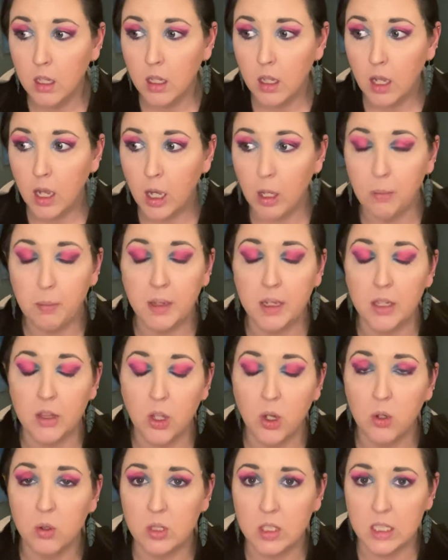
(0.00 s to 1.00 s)
helping
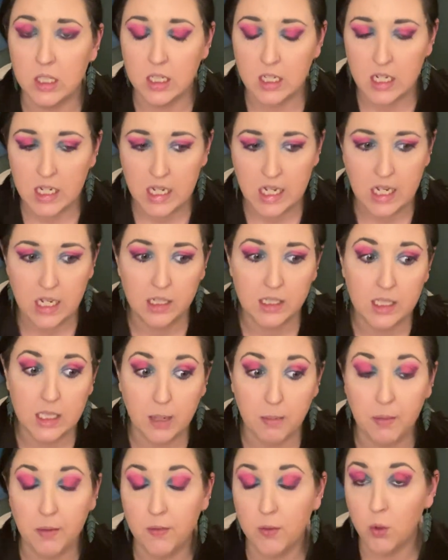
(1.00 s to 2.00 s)
those in need
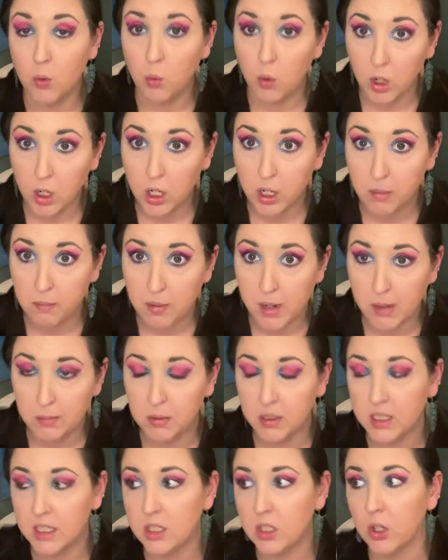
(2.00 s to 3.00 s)
some of you work in
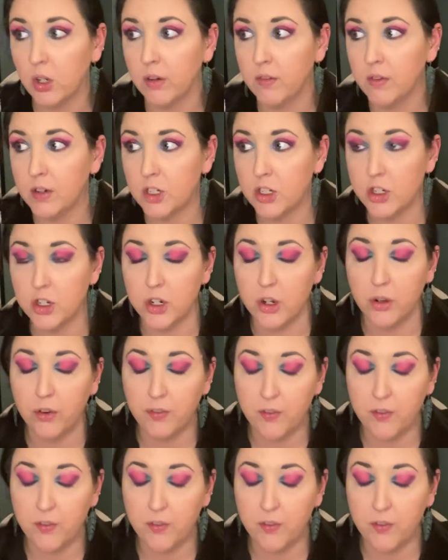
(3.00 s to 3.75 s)
public service you know